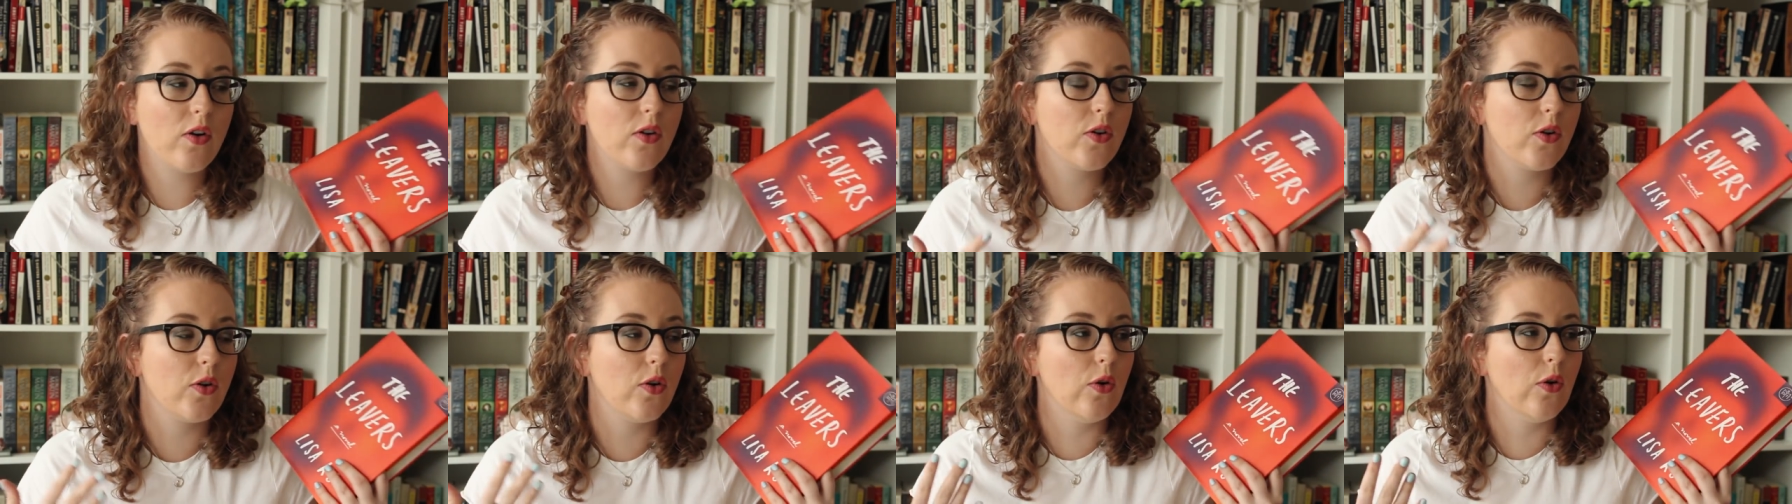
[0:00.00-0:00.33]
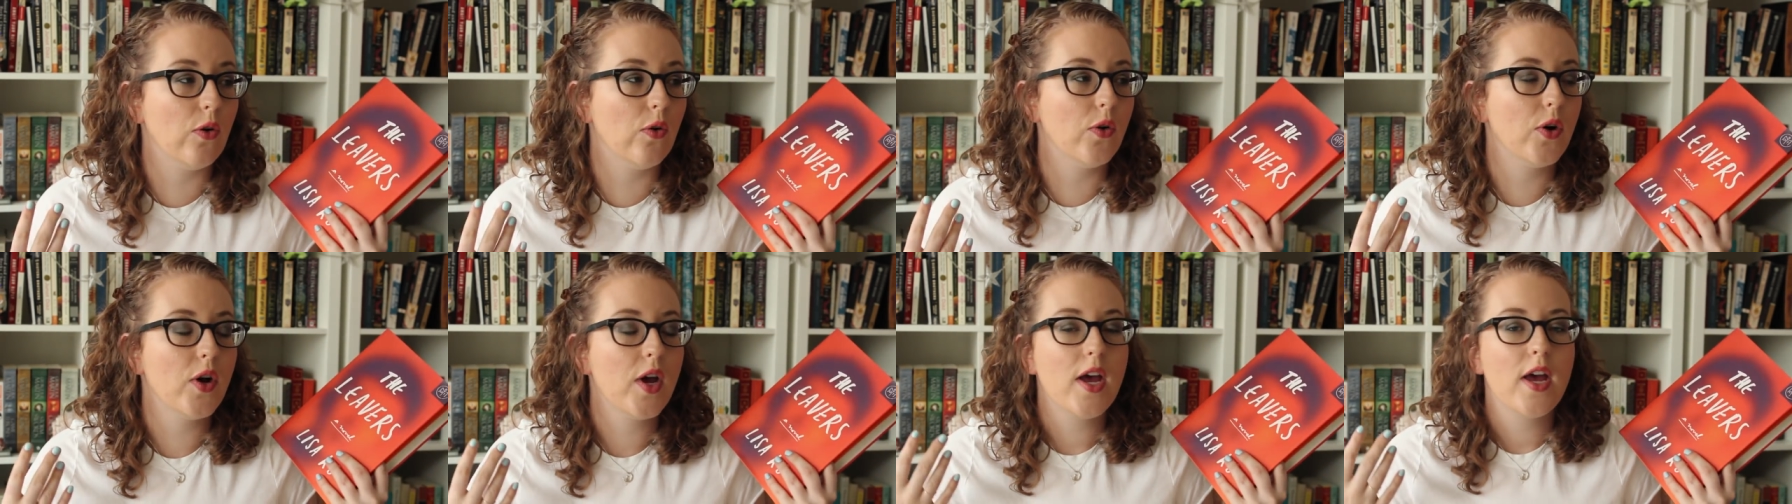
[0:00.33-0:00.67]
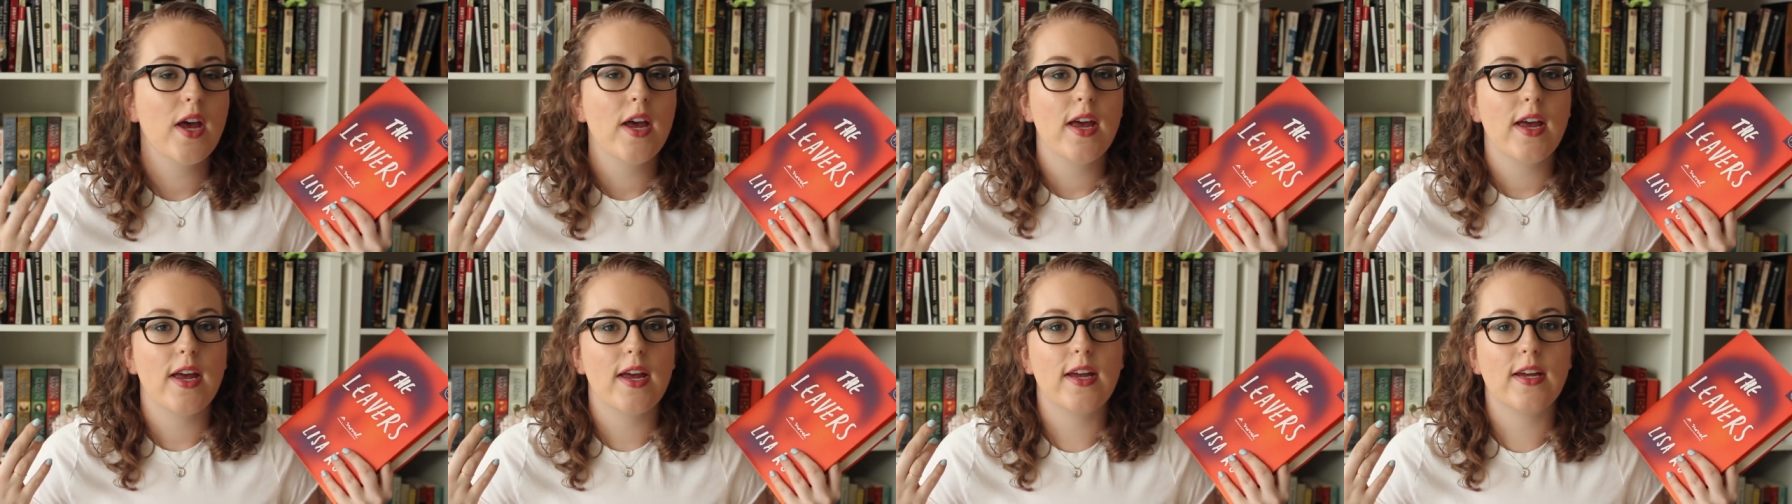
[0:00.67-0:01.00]
who
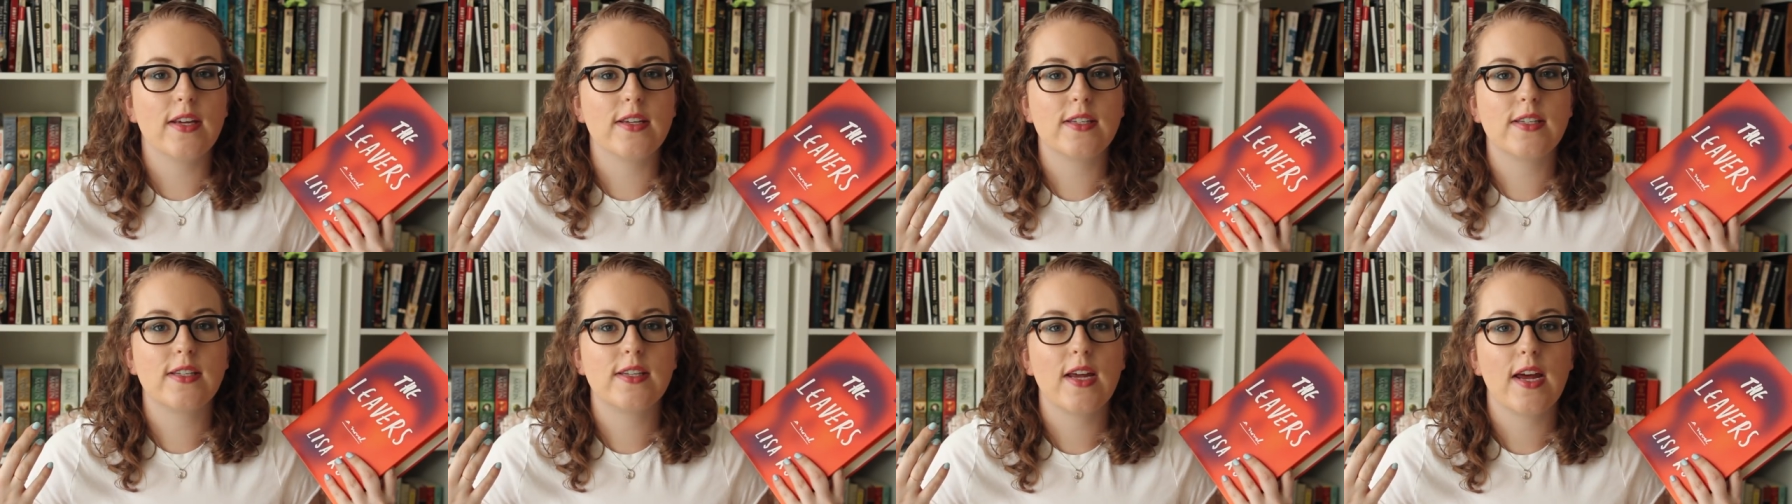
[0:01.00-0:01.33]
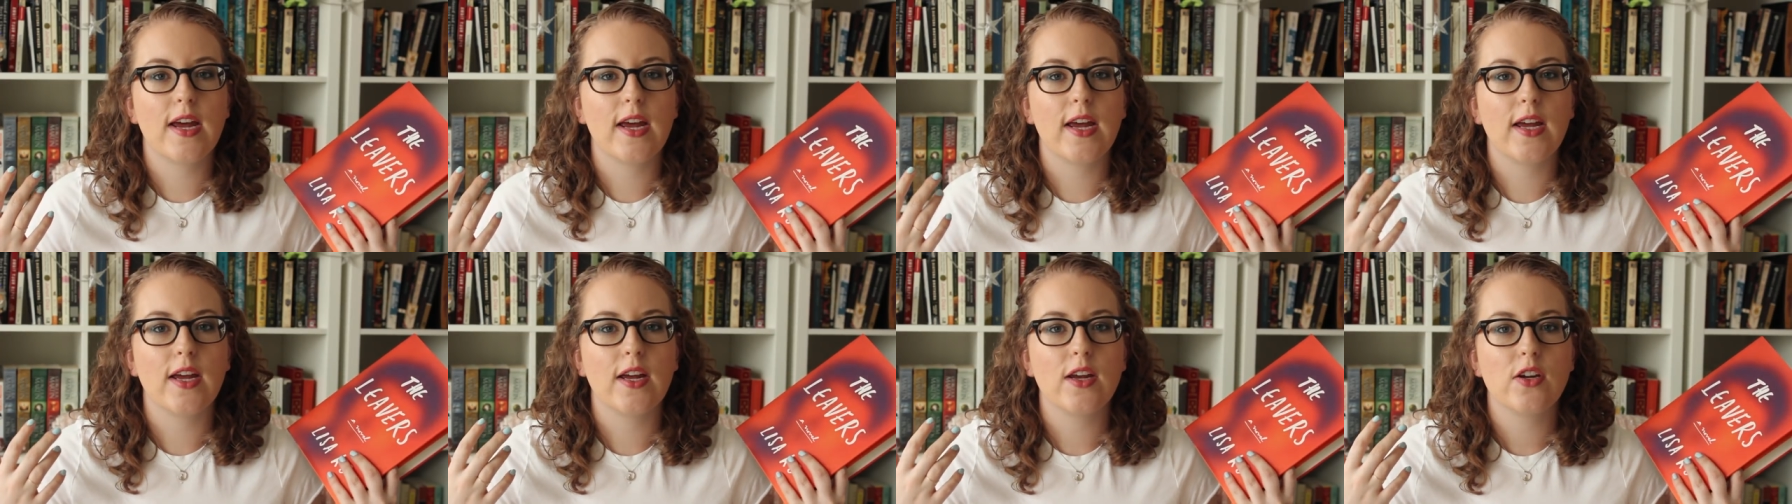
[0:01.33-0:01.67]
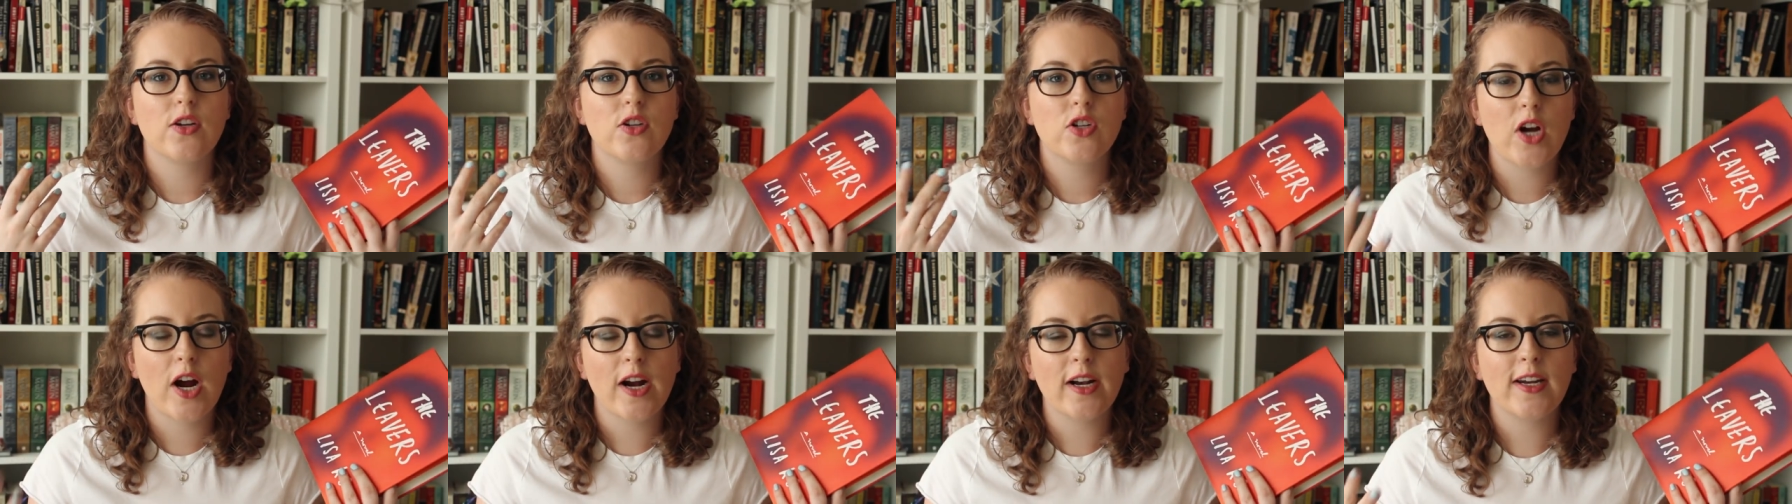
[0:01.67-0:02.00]
is a
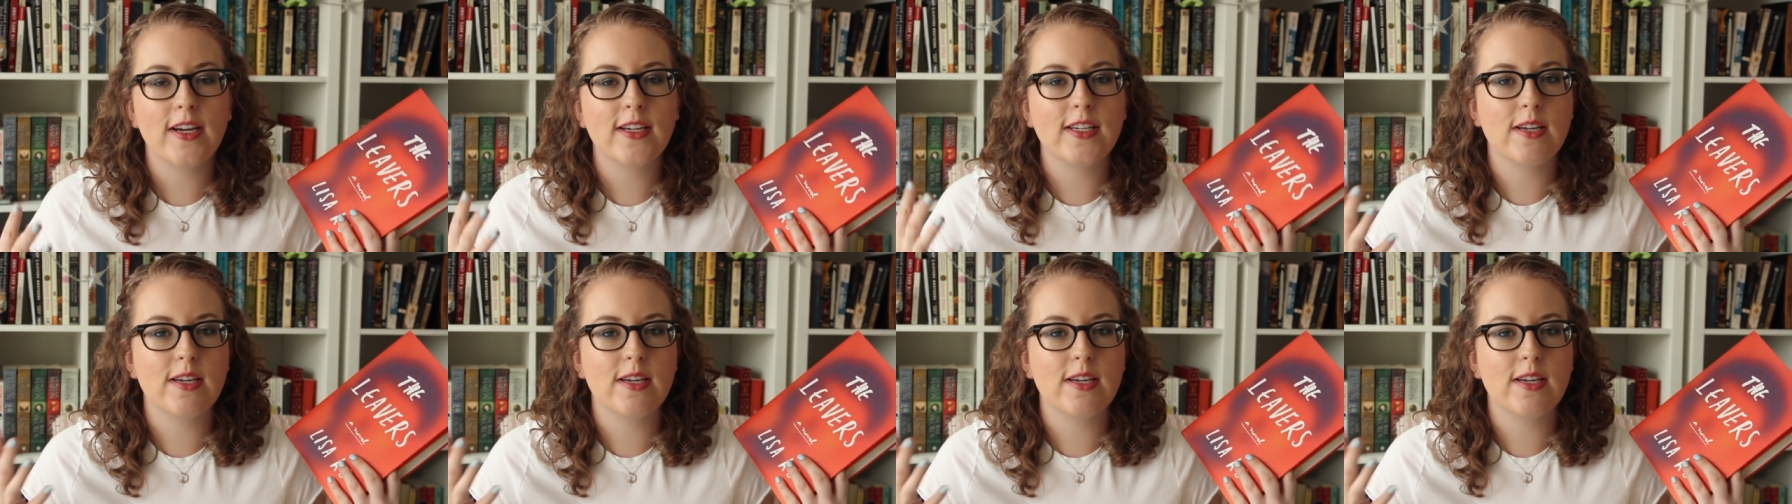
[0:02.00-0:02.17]
Chinese